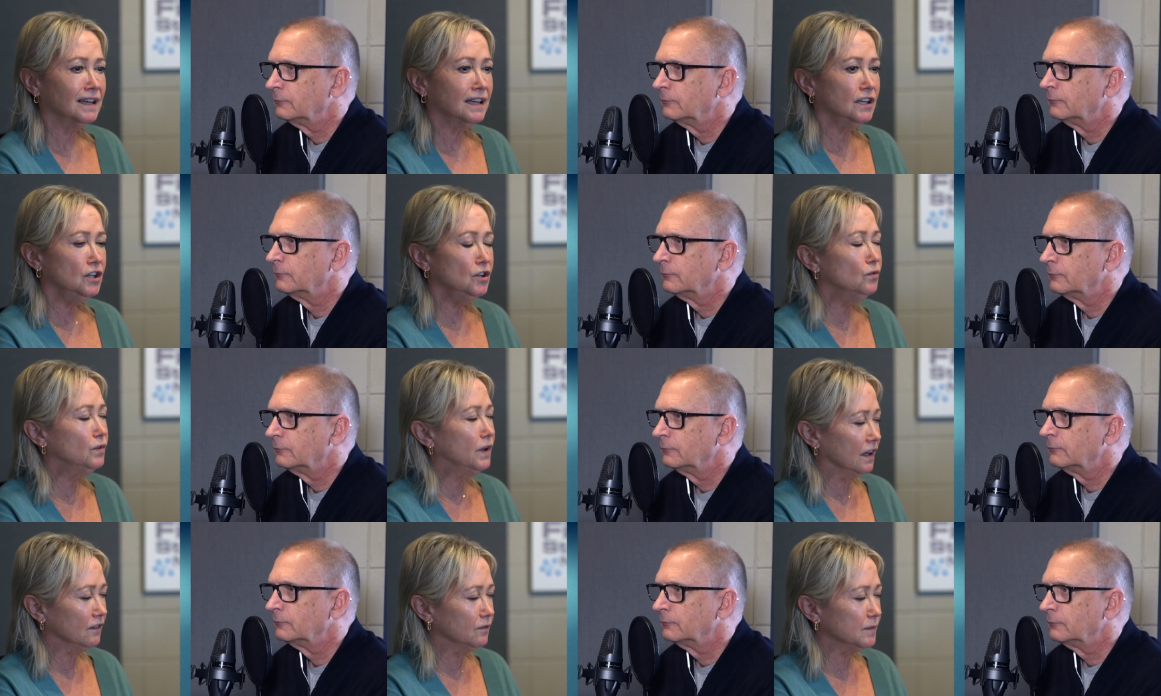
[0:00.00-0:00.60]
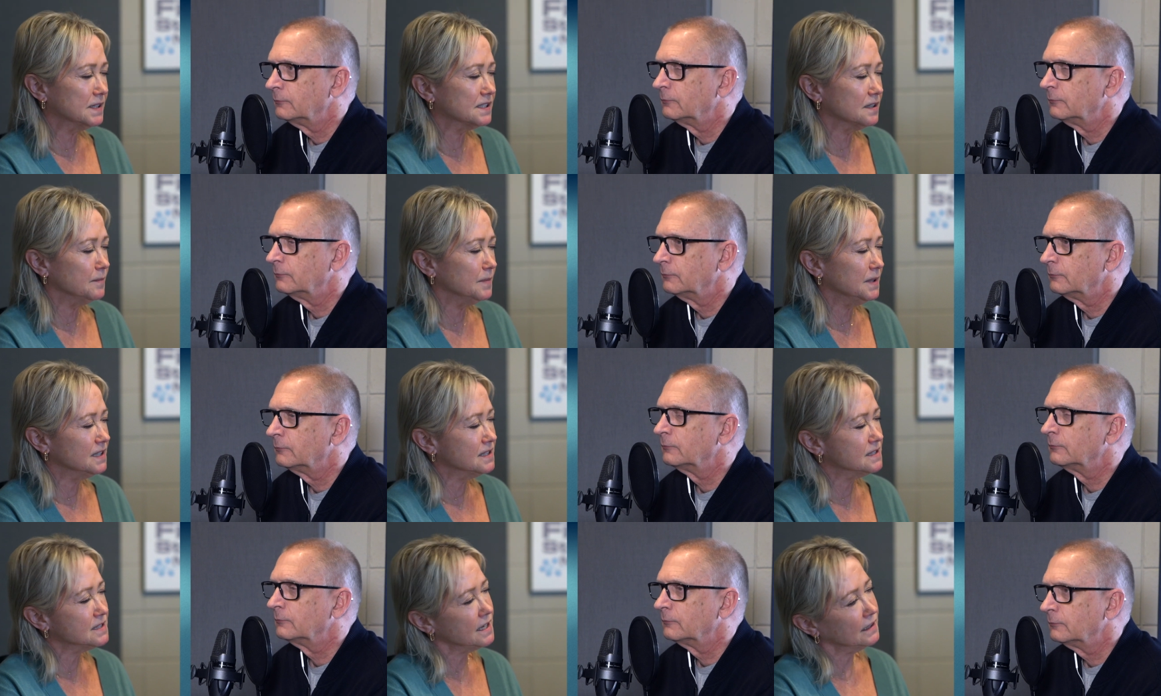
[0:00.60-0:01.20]
Speaker 1: you gave me
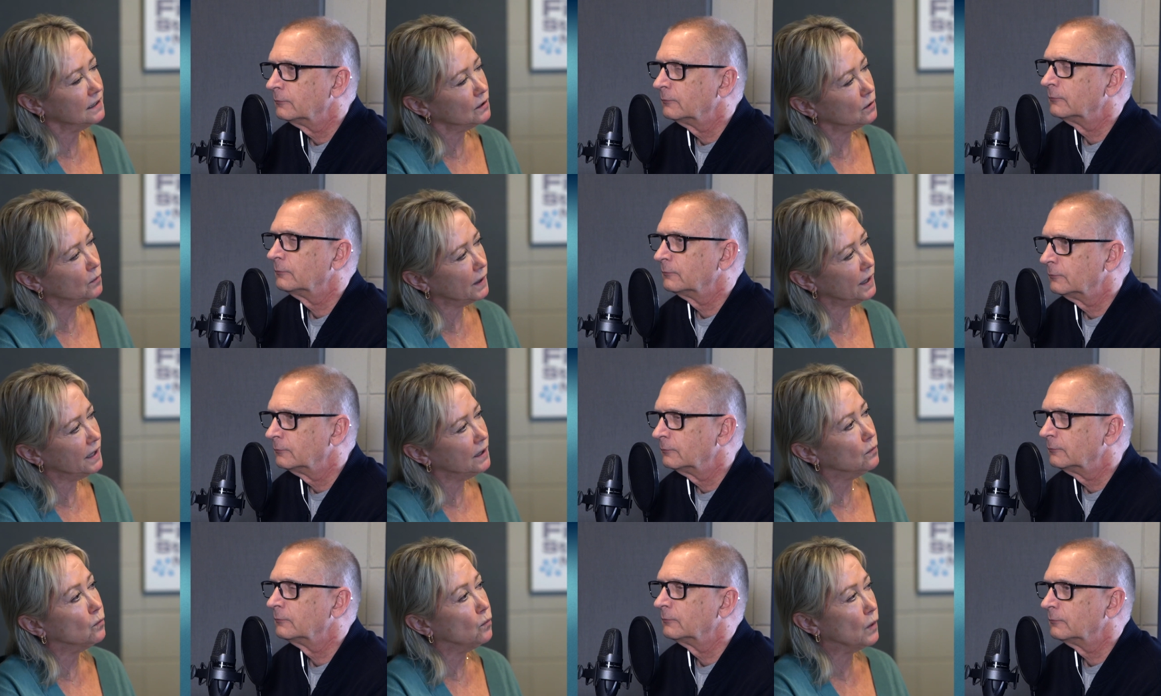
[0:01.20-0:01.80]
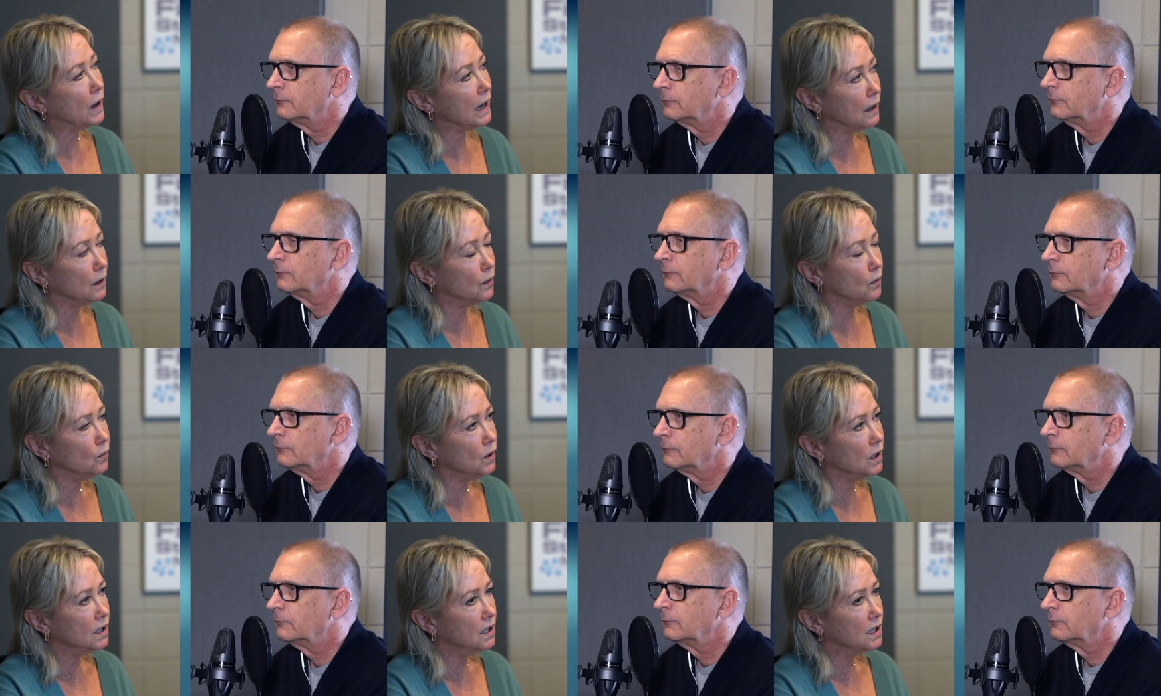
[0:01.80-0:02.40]
something to take it away
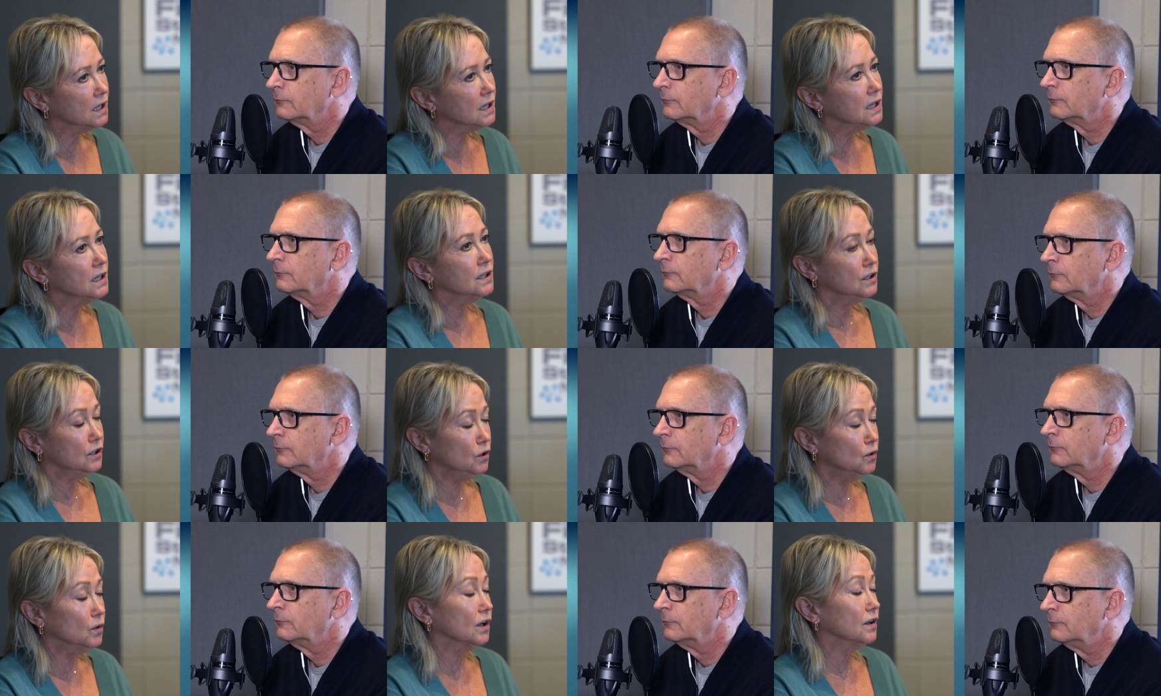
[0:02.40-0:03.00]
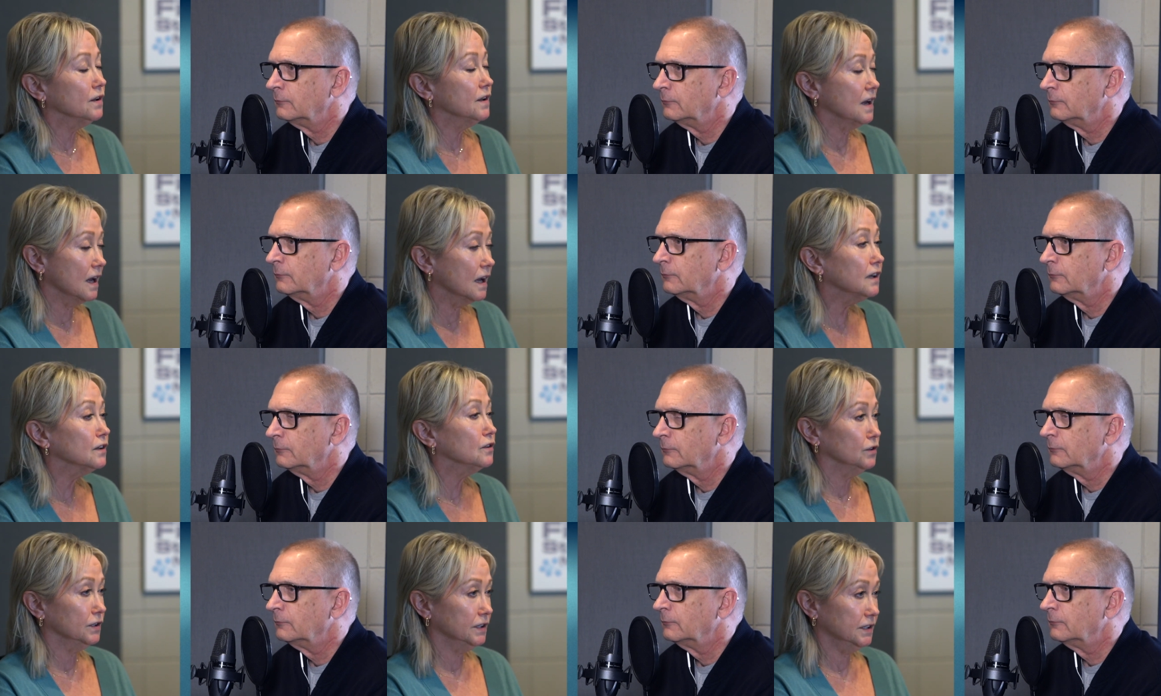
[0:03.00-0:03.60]
wow you are
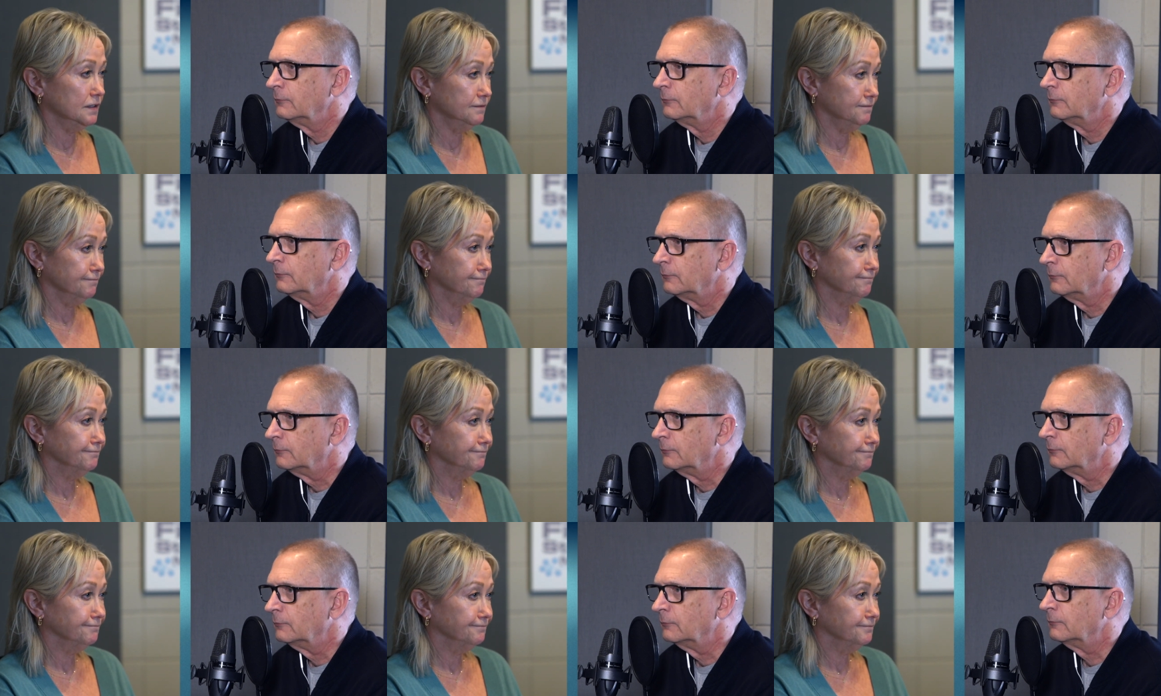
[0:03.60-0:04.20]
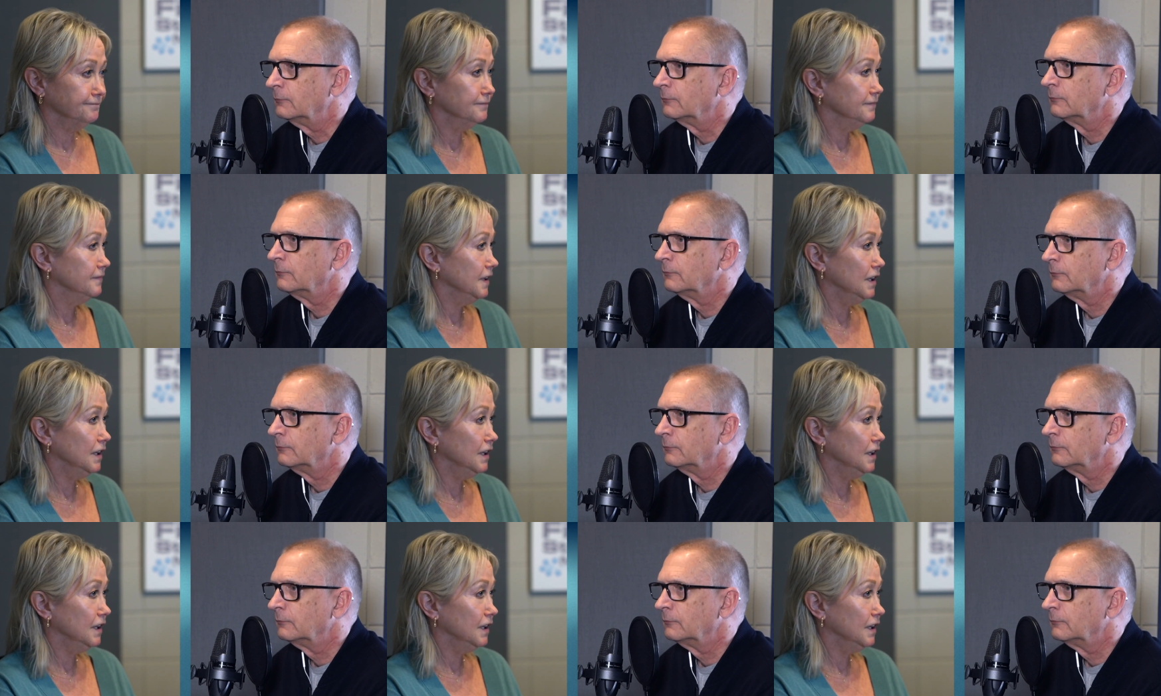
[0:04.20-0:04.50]
not good mm-hmm.